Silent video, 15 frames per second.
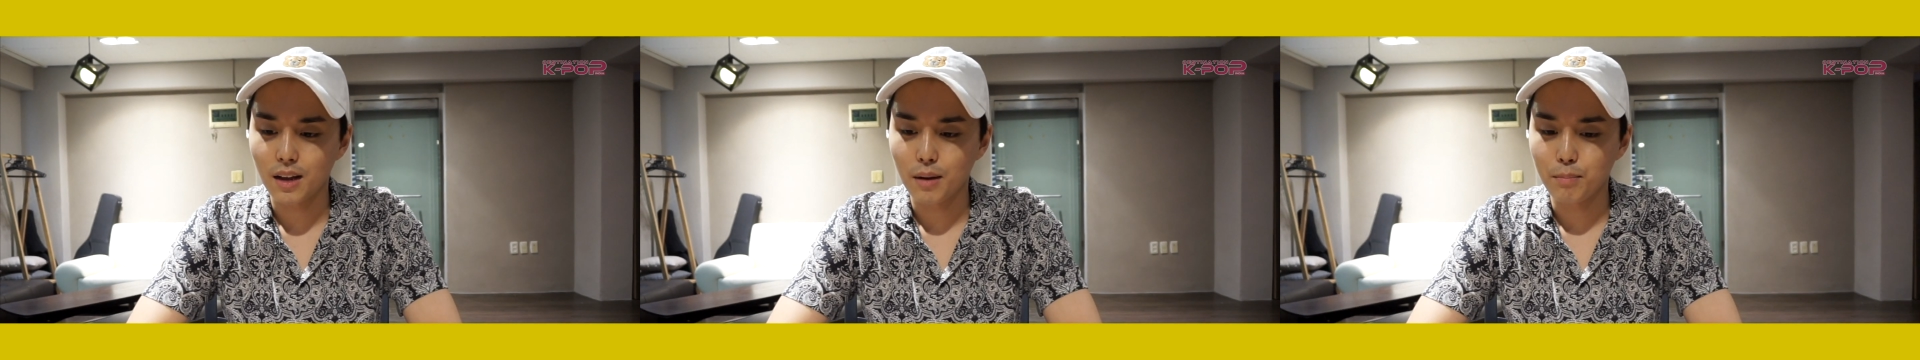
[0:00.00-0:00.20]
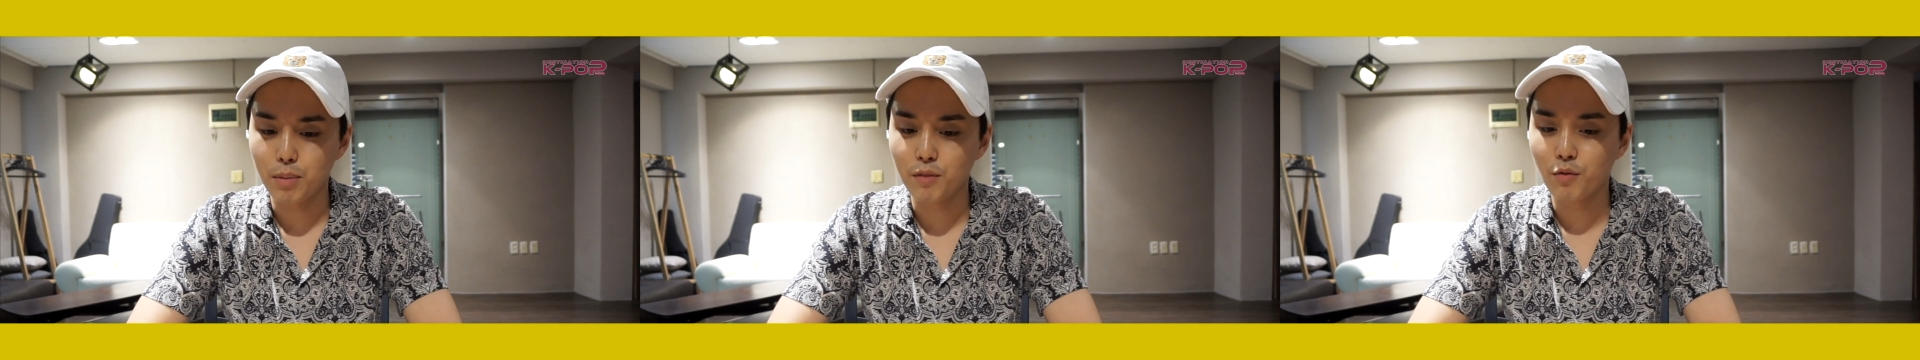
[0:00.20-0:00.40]

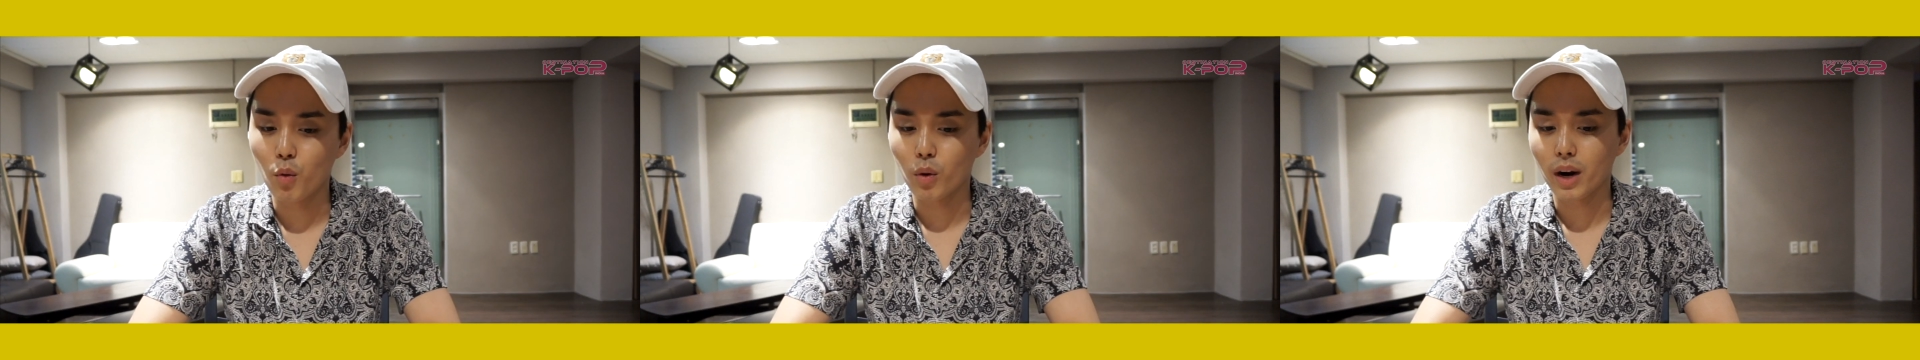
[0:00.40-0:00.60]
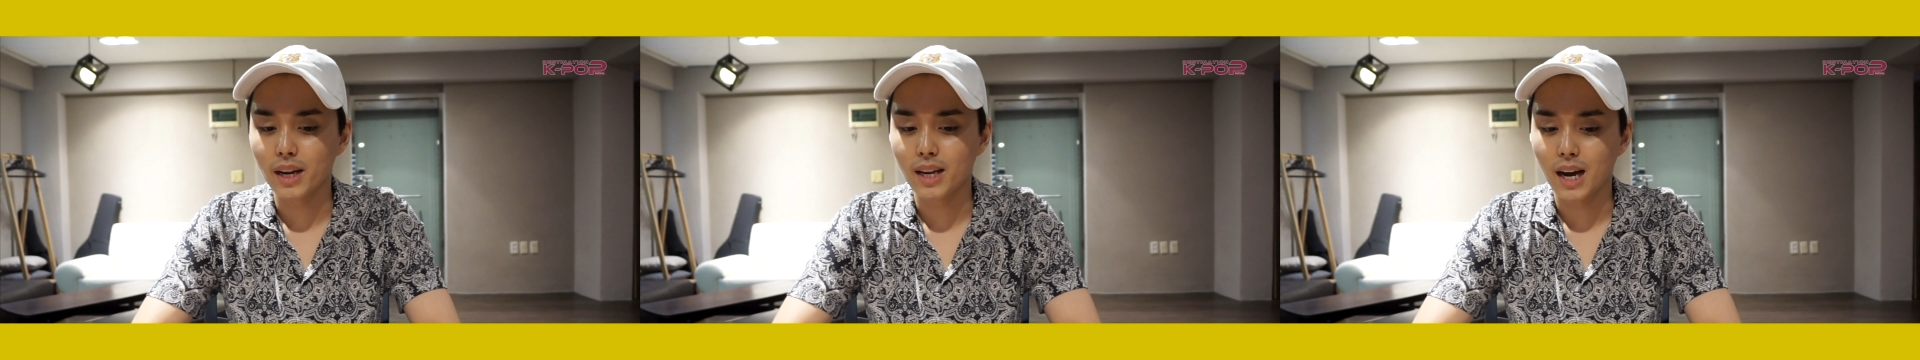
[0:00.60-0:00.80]

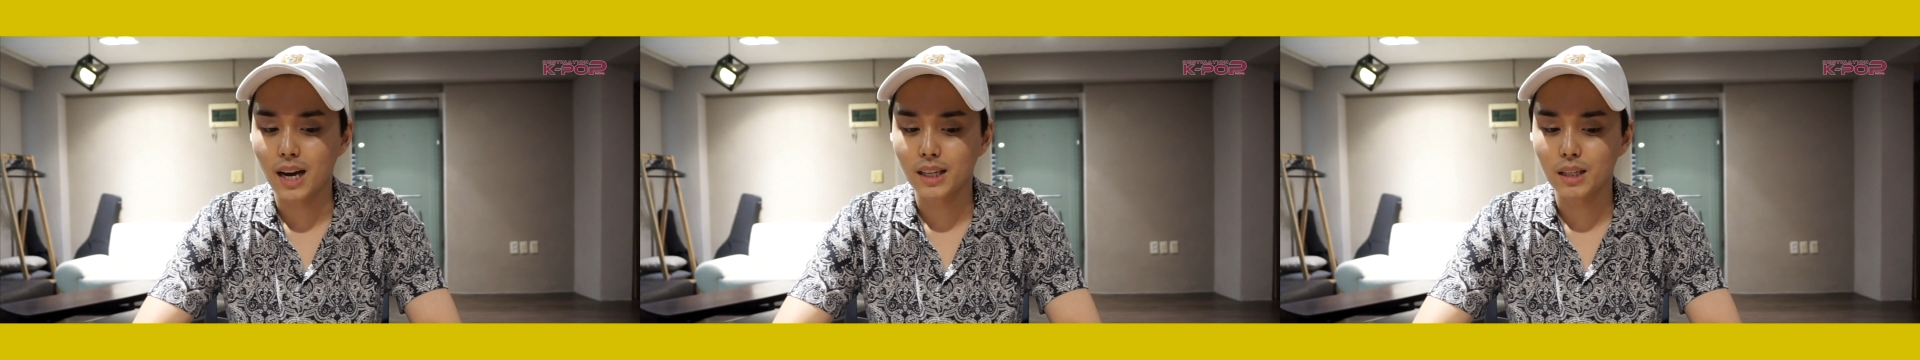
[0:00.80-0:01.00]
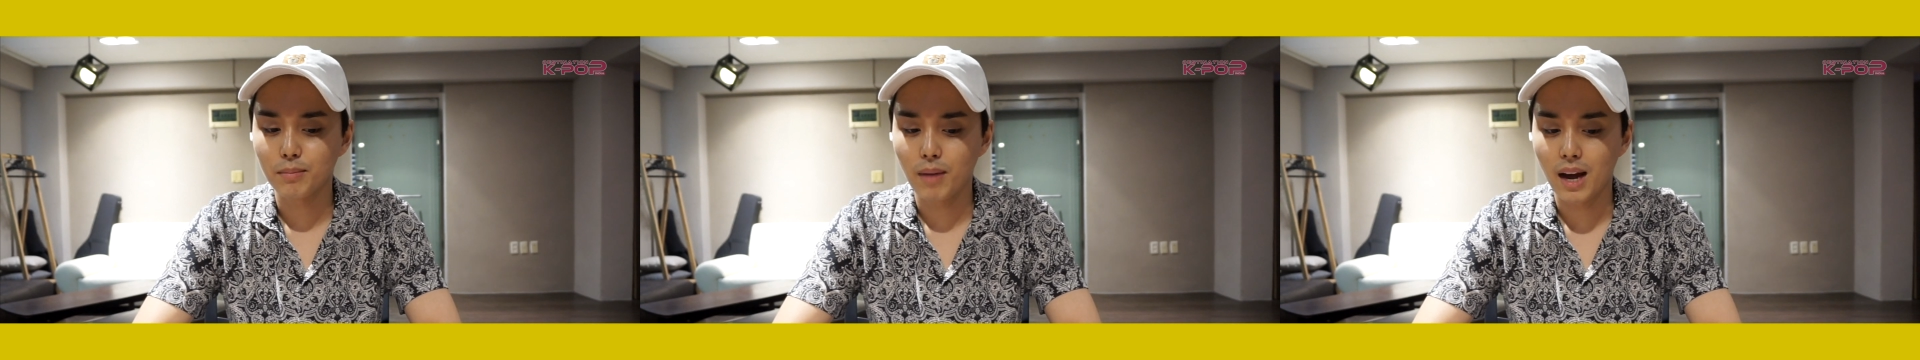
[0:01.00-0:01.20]
before I
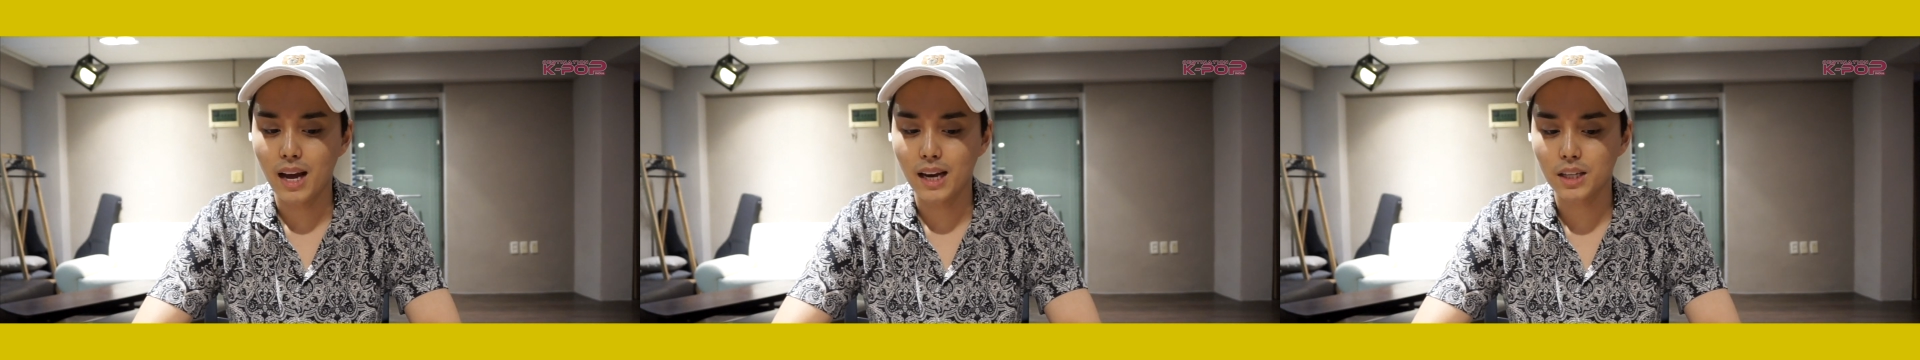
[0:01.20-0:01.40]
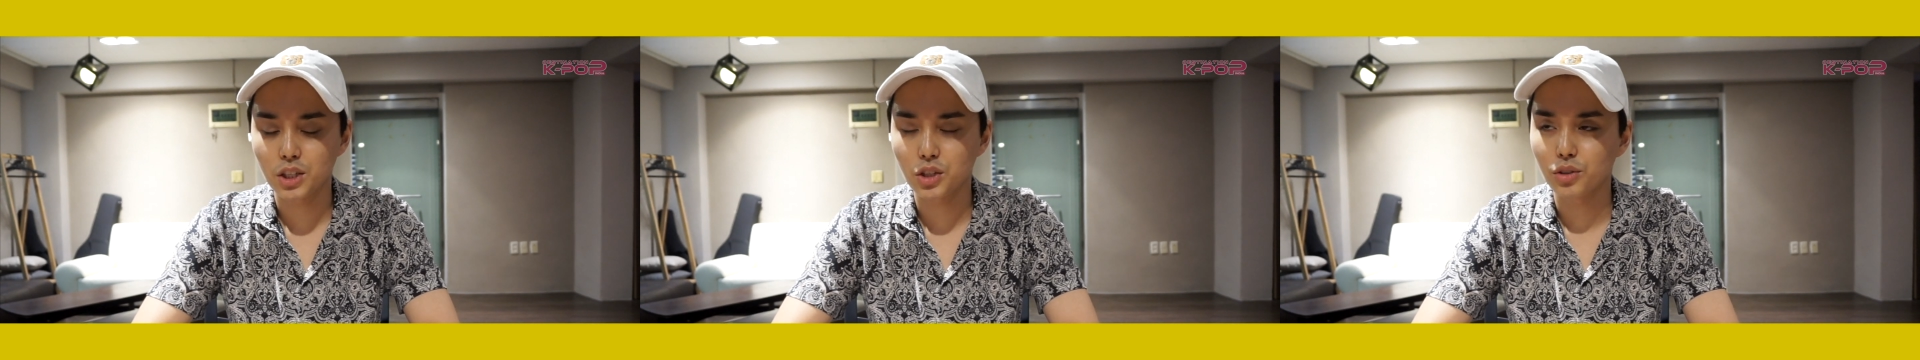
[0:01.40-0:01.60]
got him, I
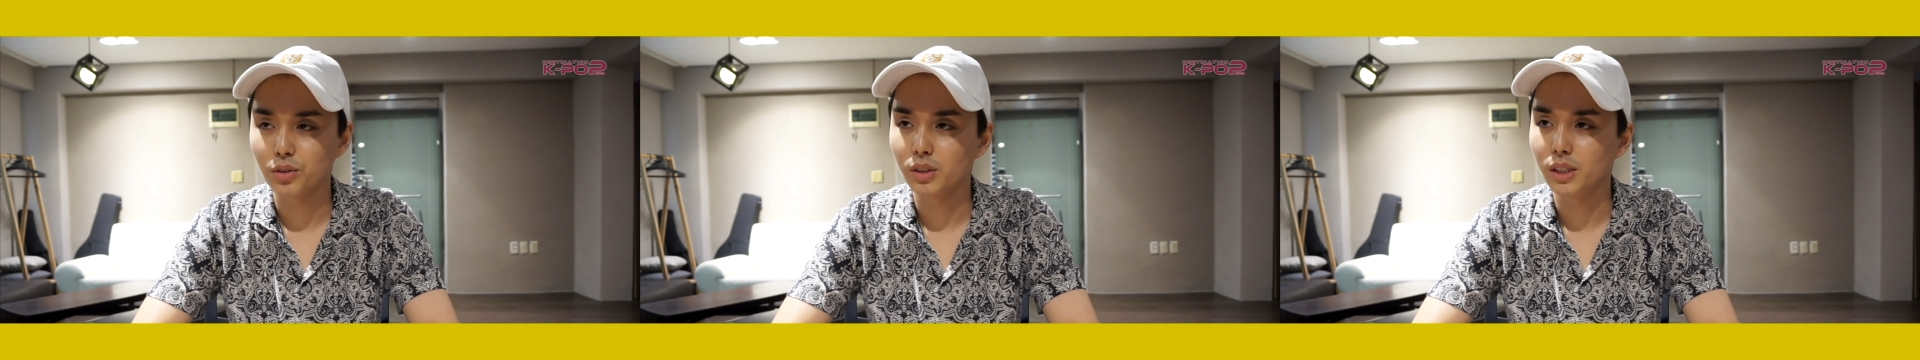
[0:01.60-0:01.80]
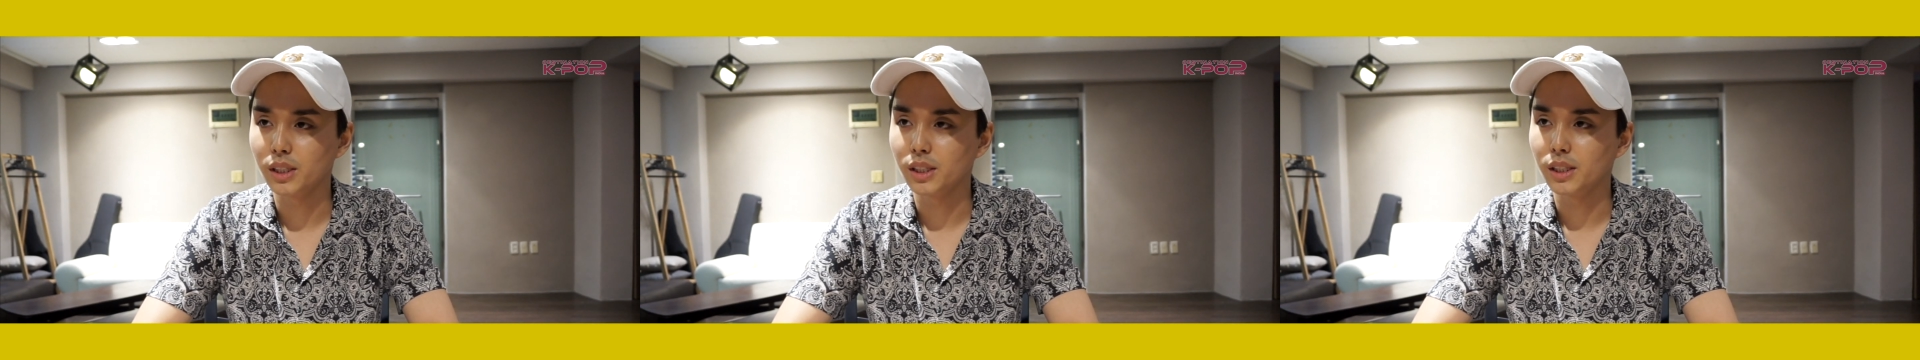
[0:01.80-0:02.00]

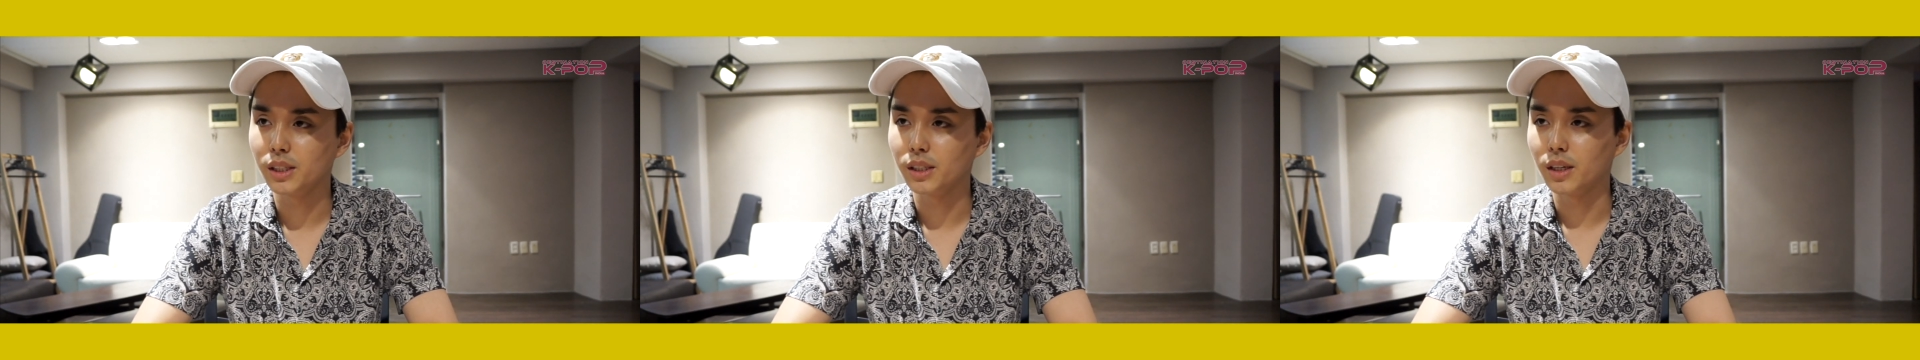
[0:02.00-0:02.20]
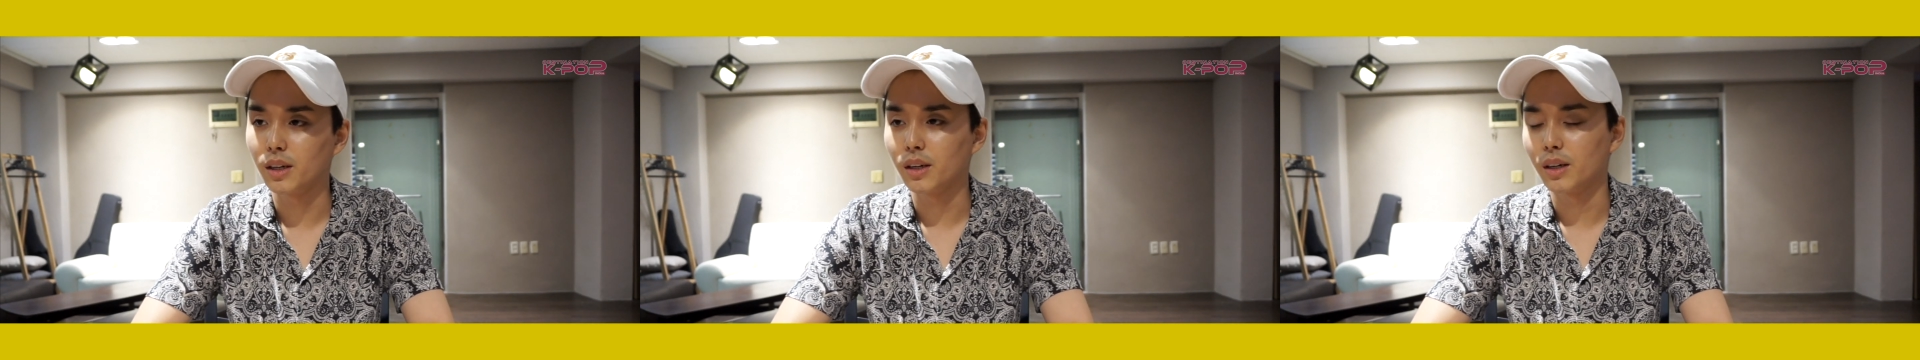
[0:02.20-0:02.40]
actually